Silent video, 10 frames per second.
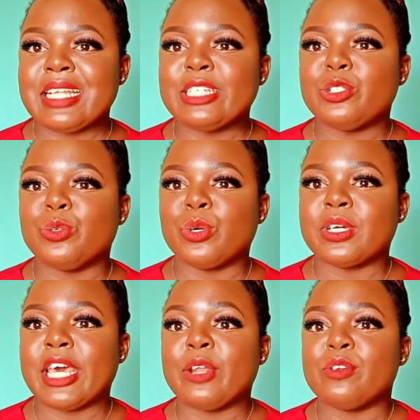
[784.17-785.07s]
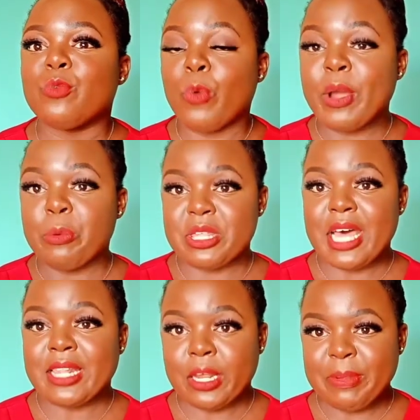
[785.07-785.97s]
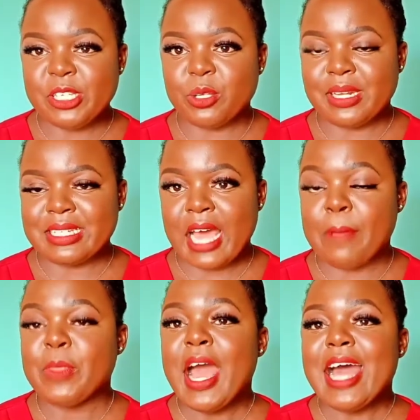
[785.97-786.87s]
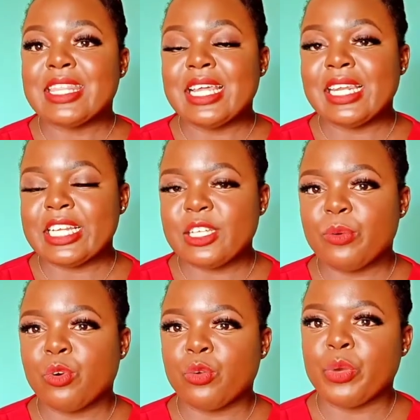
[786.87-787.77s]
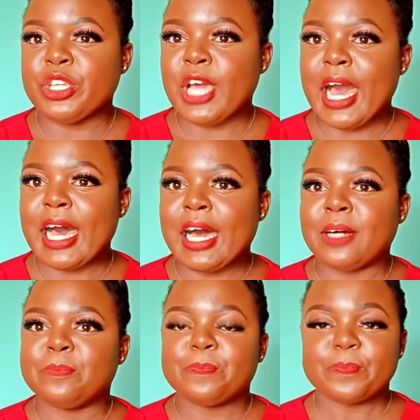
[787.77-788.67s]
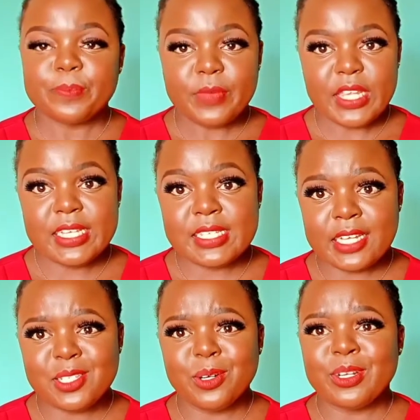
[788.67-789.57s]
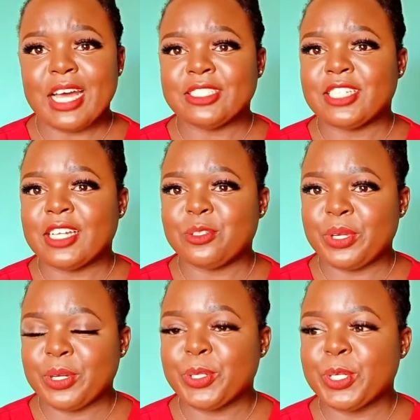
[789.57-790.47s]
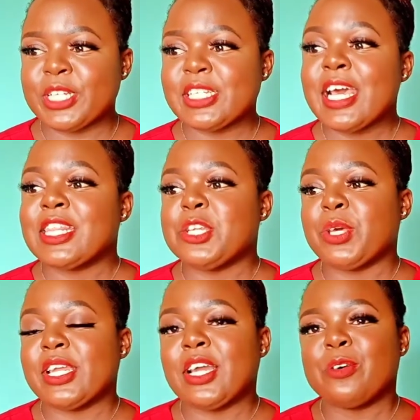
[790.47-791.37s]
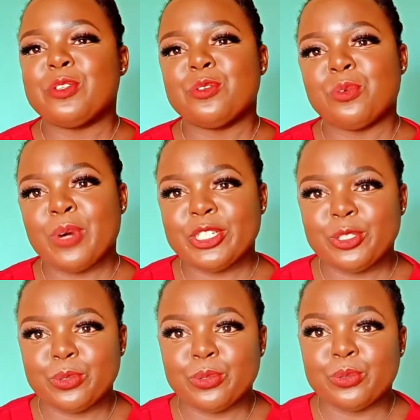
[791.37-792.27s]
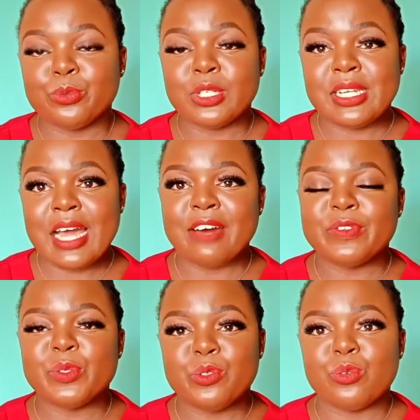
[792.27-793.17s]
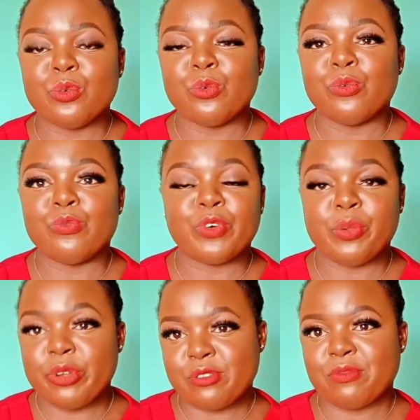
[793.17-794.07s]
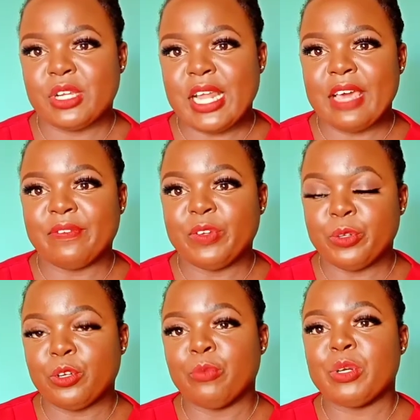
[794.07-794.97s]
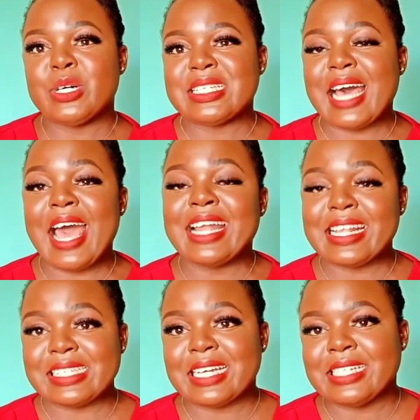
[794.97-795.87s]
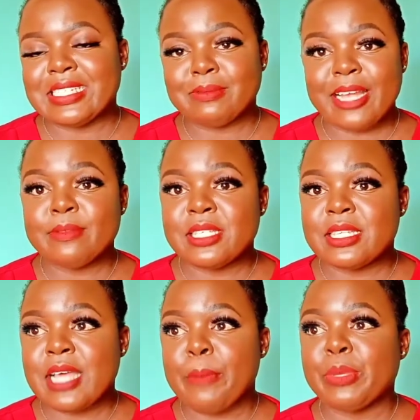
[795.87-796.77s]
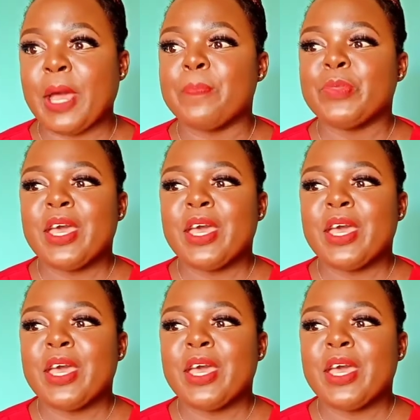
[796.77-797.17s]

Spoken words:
that you can work with at that particular time. And then later on, when you are settled and you are doing good, then you can now do what you would love to do for the rest of your life, you know. Because I understand that sometimes in Zambia